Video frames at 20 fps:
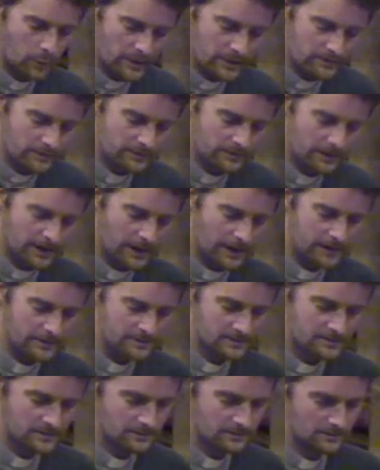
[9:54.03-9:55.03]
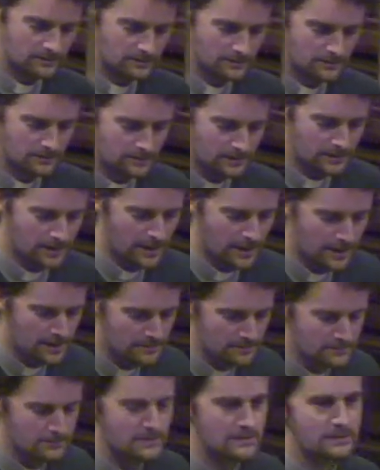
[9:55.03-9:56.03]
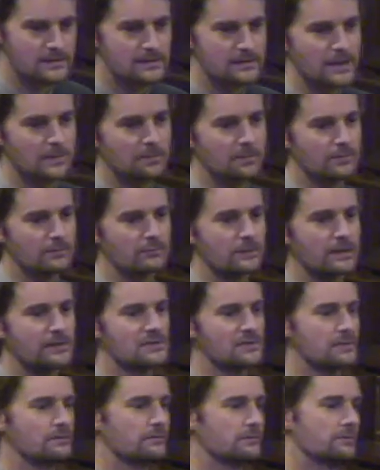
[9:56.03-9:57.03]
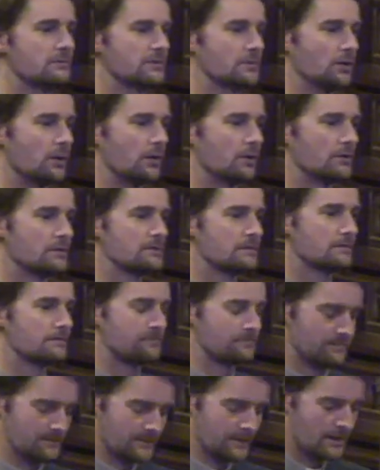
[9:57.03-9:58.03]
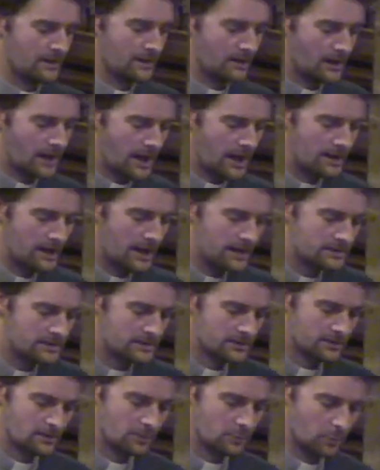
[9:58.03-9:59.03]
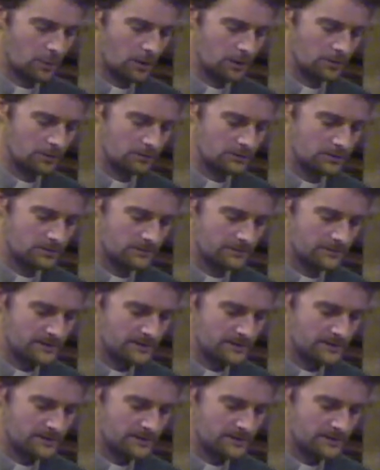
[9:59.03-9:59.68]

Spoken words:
with that came separation from God and entered the world,